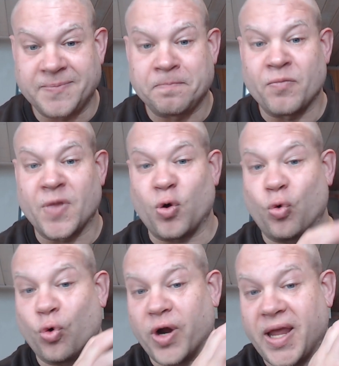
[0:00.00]

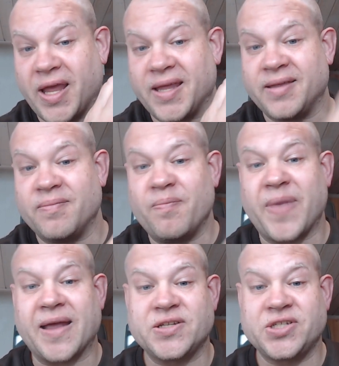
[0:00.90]
or a
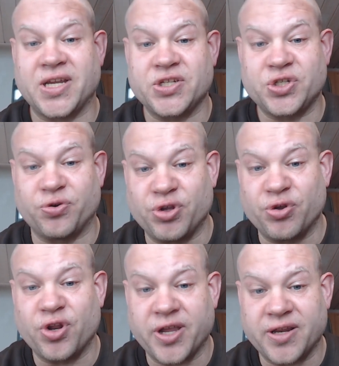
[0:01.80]
Manchester
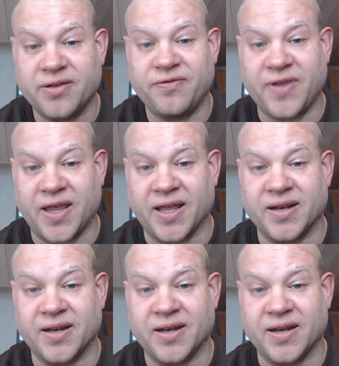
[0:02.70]
United fan.